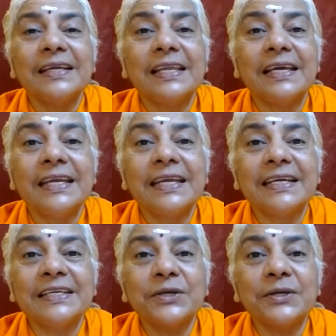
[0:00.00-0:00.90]
Like
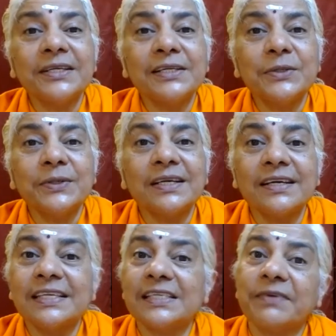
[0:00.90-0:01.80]
uh, not a
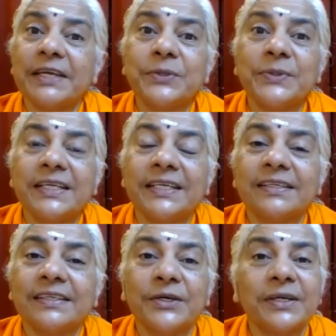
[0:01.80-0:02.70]
loka is
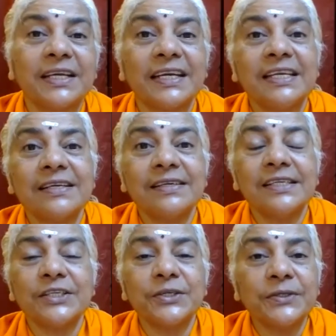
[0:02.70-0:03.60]
Vaikuntha or
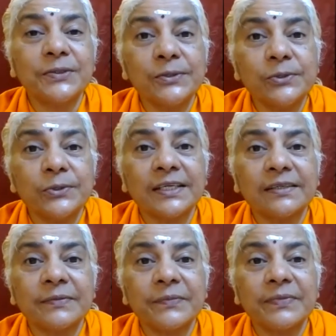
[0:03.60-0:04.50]
Kailas or
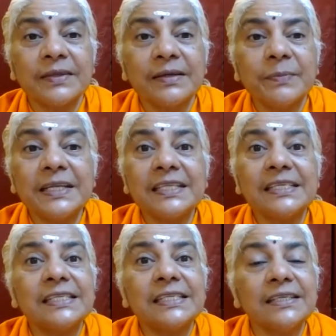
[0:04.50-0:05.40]
Goloka, but
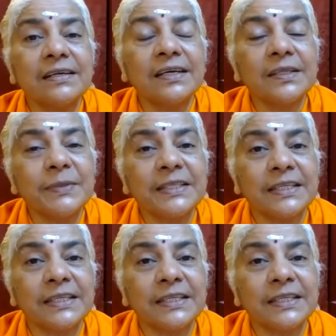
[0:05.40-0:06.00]
this is the Atma